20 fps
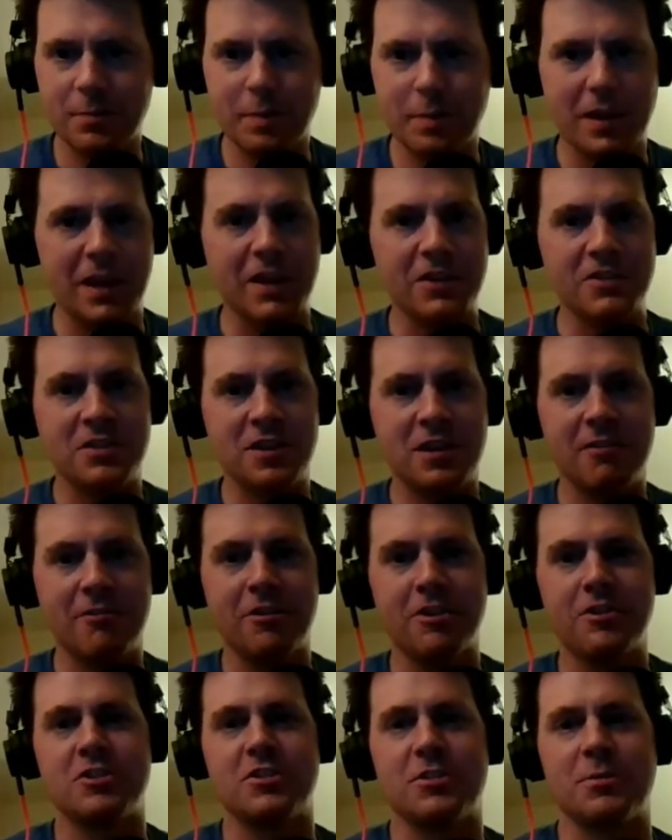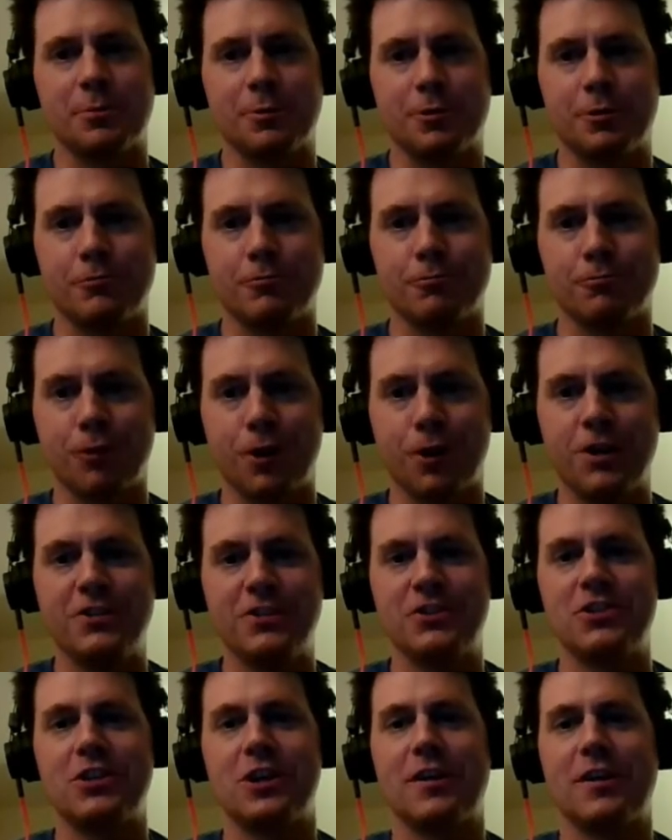because there is some great
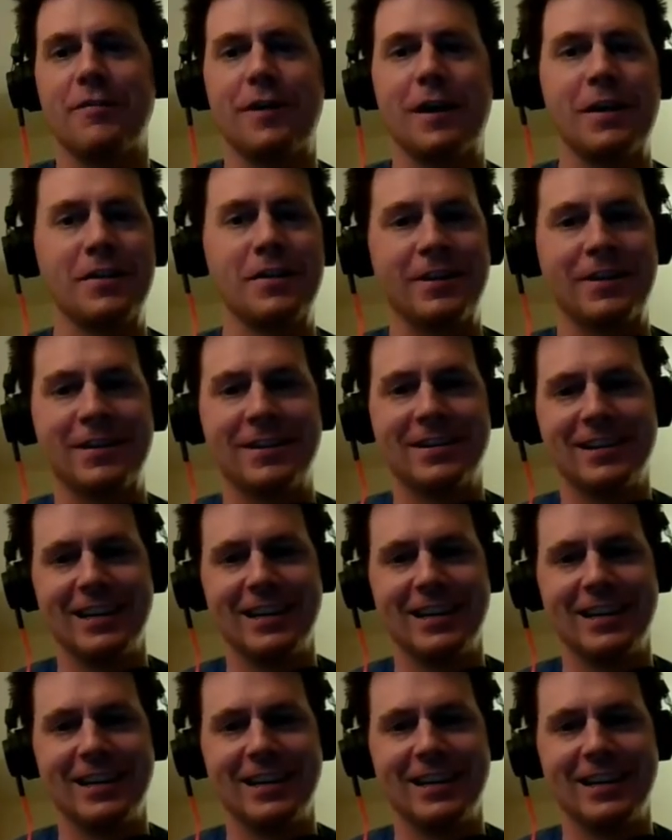stuff out there.